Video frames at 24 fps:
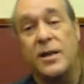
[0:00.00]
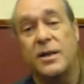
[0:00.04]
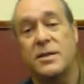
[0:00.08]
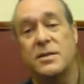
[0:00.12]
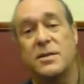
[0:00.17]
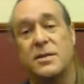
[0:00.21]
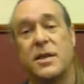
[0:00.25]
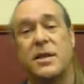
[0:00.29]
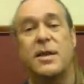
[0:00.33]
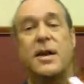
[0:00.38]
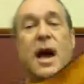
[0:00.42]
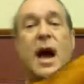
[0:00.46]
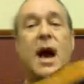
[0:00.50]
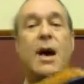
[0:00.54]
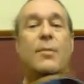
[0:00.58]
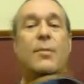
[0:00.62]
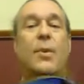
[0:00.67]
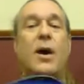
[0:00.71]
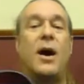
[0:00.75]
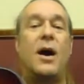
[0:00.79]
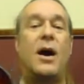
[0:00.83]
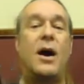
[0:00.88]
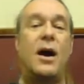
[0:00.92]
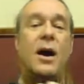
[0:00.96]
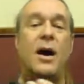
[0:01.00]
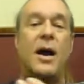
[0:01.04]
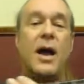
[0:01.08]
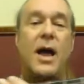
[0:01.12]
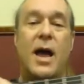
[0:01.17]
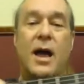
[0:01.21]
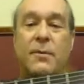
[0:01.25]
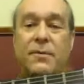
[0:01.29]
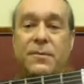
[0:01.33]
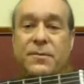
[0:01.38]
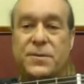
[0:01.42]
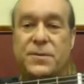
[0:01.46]
this is a Yamaha
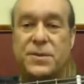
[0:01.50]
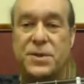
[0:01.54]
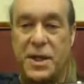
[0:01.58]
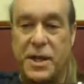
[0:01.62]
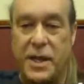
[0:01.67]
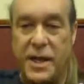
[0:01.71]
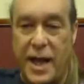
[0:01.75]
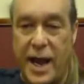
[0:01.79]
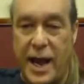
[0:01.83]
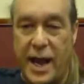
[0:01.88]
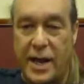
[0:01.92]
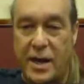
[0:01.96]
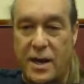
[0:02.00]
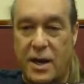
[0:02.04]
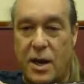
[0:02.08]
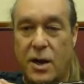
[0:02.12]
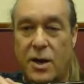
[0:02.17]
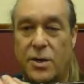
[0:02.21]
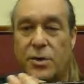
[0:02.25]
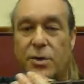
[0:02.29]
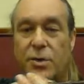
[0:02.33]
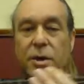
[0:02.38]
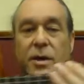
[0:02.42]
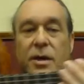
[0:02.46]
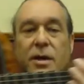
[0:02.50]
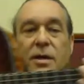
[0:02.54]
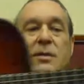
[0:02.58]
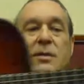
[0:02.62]
F G eight hundred